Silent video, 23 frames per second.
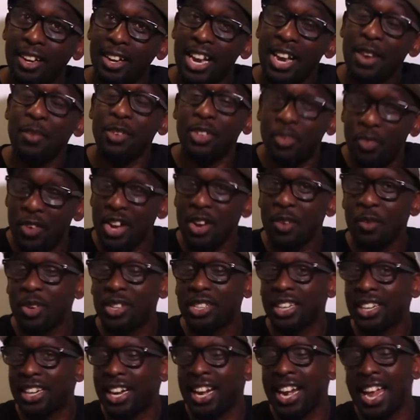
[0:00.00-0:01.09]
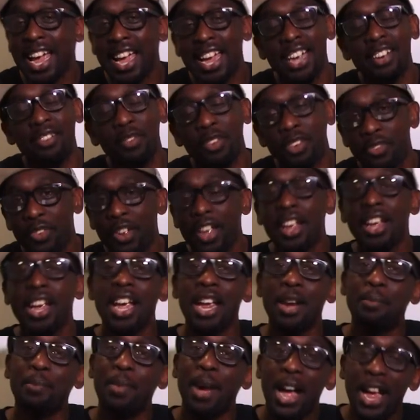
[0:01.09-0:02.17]
It was written was a cla- it was
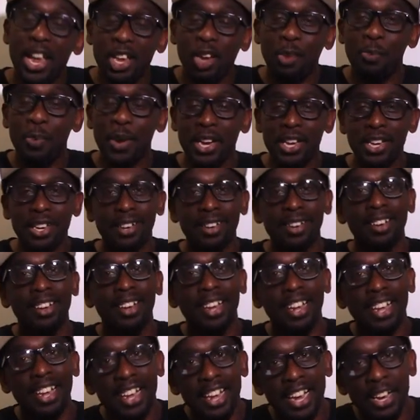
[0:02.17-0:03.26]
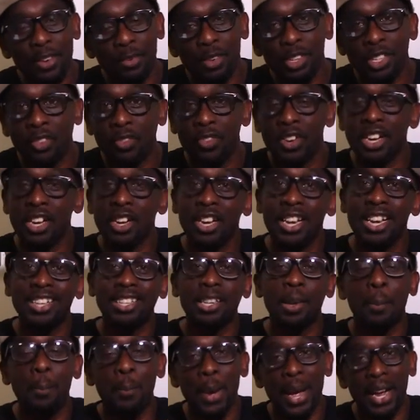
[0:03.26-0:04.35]
in my opinion, it was written
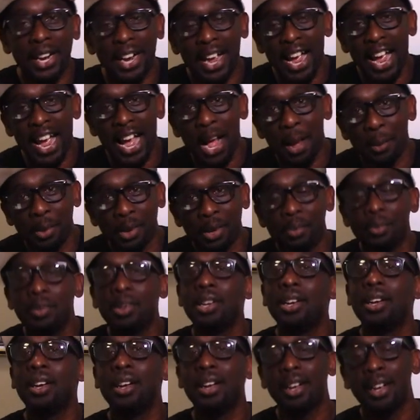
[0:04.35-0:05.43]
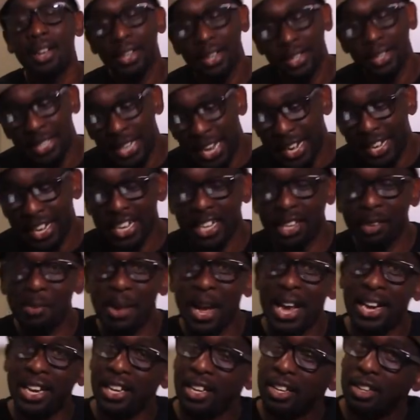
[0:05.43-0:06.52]
is a better album than
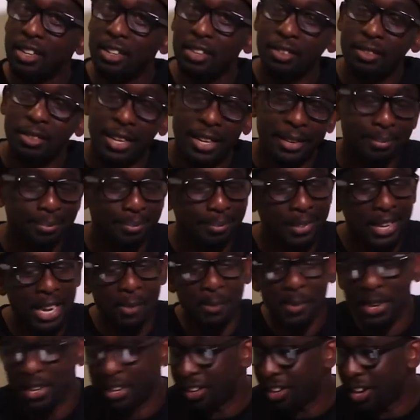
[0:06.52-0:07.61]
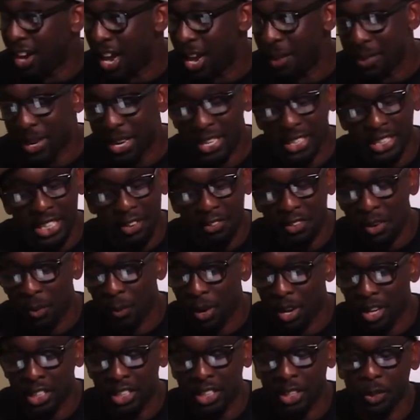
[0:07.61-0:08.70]
Illmatic. It, hit me in the comments if you
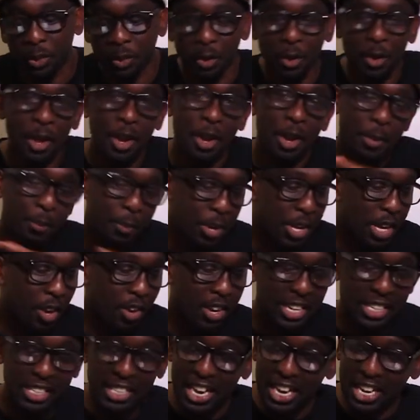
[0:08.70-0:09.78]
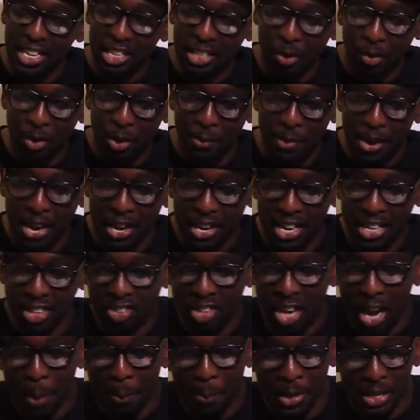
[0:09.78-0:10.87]
want to. But yo, let's get into it, man. Let's
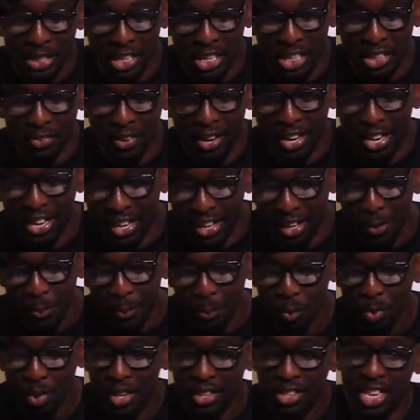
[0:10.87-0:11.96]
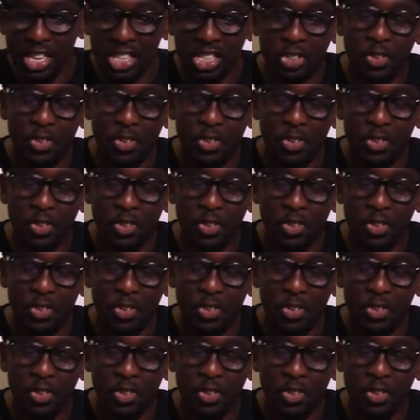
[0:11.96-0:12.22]
drop a piece of this right here. This